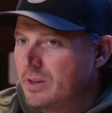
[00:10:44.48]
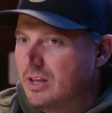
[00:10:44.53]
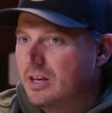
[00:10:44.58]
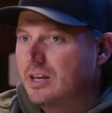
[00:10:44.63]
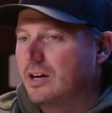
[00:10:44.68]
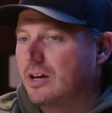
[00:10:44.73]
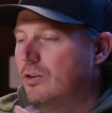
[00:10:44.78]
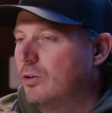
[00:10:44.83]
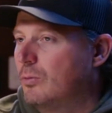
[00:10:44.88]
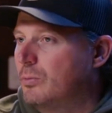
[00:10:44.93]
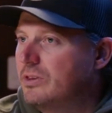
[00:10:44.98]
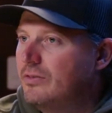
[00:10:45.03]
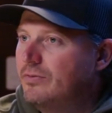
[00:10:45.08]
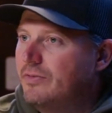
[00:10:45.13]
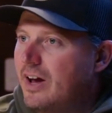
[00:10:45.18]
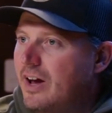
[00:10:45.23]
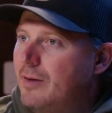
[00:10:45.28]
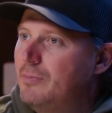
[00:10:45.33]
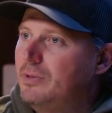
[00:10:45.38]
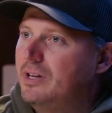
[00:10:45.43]
get home with the
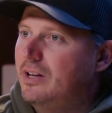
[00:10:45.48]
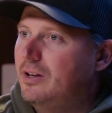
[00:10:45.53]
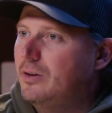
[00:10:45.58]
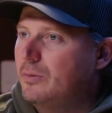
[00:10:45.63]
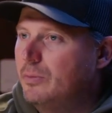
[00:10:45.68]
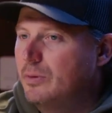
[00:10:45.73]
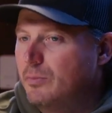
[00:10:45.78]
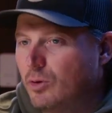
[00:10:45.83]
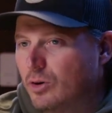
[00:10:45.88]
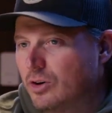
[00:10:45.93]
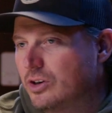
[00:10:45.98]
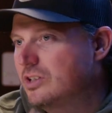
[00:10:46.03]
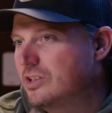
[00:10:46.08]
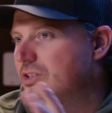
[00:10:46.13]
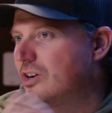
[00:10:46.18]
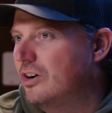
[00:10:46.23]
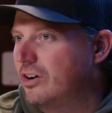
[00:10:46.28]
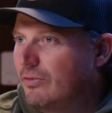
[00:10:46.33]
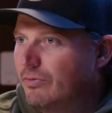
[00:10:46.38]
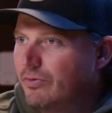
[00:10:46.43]
family a little bit more,
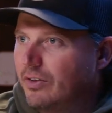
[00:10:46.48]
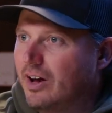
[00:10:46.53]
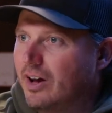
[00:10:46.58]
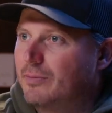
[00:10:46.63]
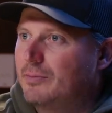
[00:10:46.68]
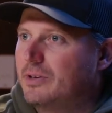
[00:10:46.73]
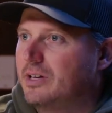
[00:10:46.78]
start a family,